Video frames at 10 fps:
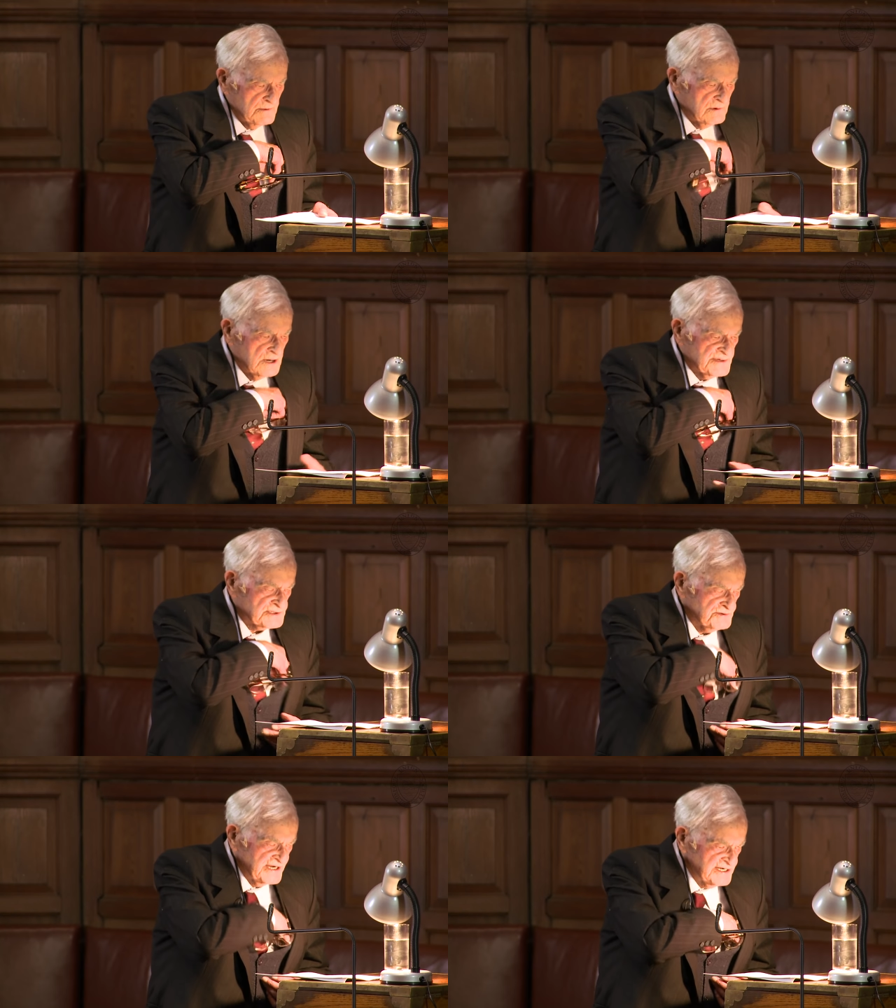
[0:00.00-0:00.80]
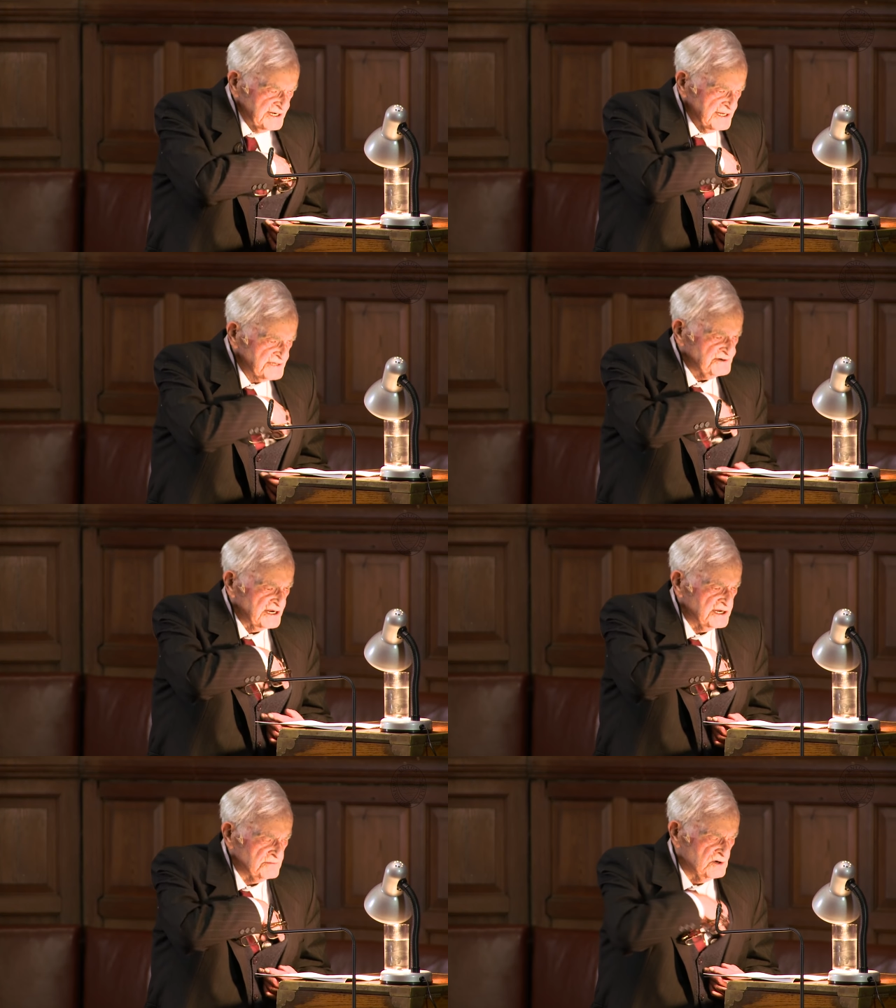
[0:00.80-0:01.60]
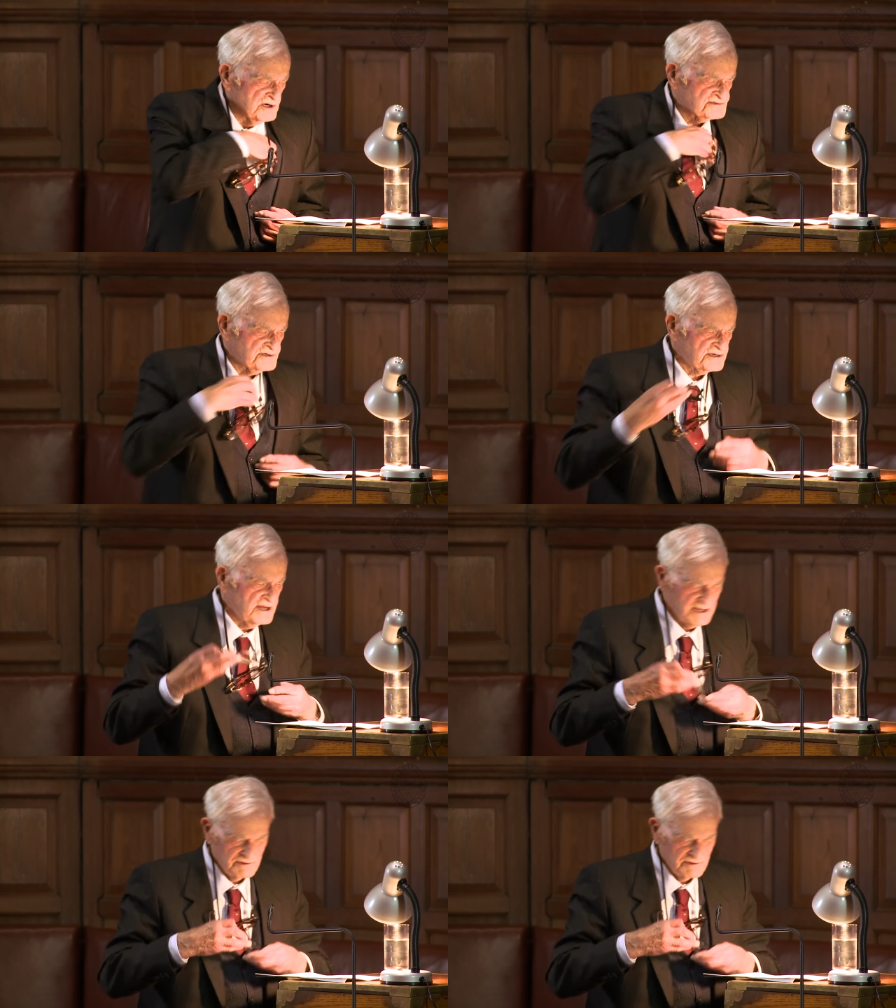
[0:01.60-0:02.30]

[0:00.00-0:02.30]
what between drinking water and